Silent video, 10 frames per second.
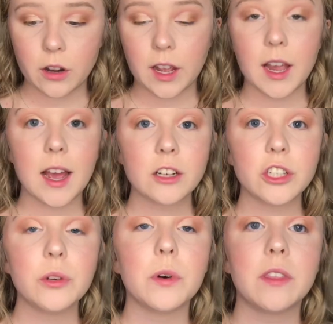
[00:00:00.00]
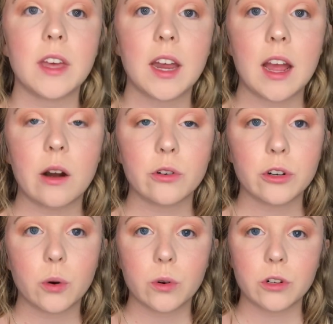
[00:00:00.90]
Okay, I actually want that
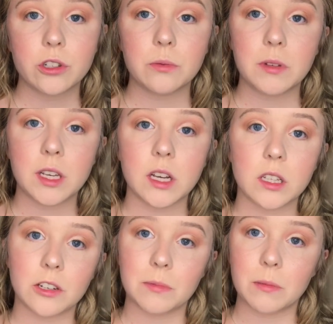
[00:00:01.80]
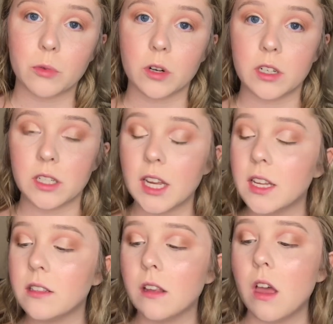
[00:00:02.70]
outer corner to be a little bit more
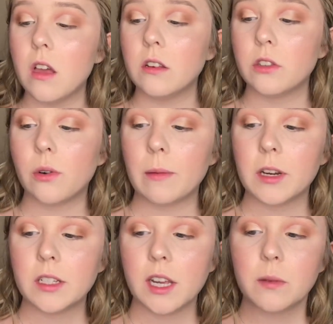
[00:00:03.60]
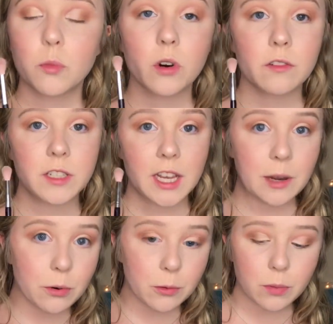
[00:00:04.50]
intense, so I'm going to take more of a
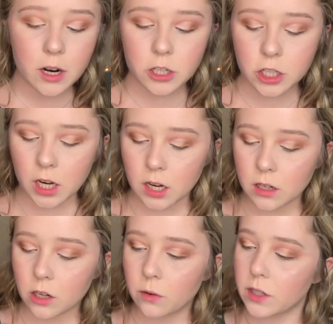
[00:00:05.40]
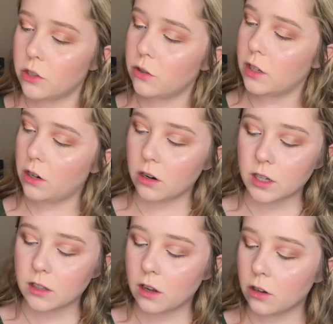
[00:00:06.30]
tapered brush and go into the
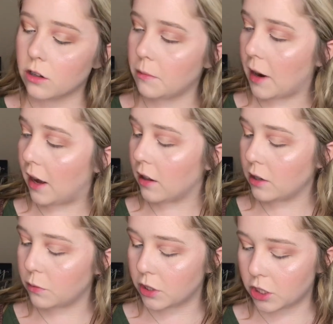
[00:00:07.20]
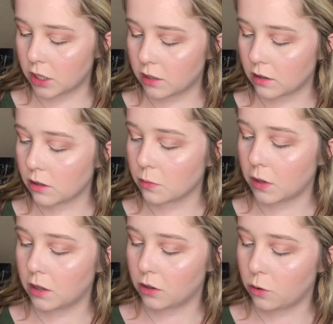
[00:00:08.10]
darkest color in the palette, which is this
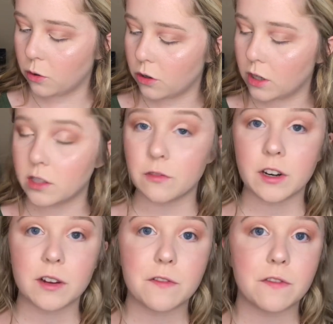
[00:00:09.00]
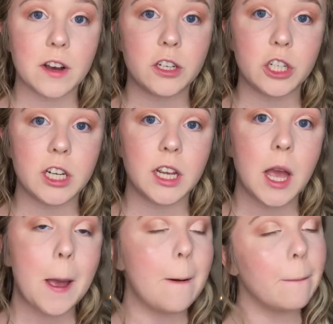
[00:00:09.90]
one in the corner. It's a very fudgy
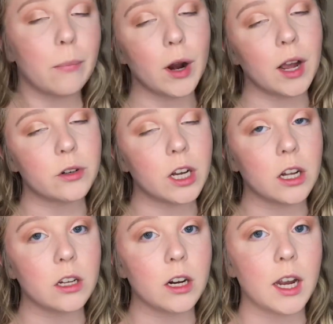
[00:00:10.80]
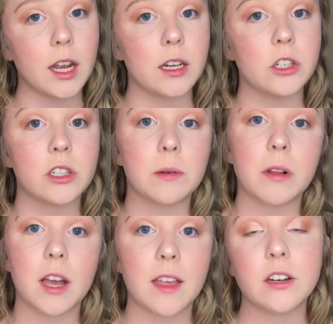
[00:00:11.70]
brown color, and just
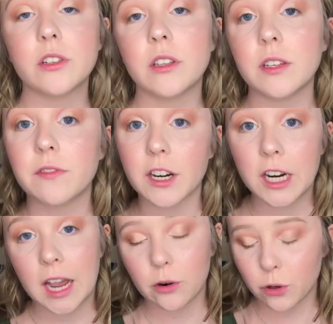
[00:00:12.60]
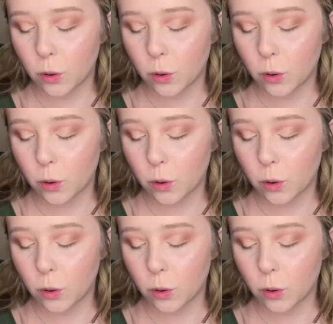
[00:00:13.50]
apply that to the very outer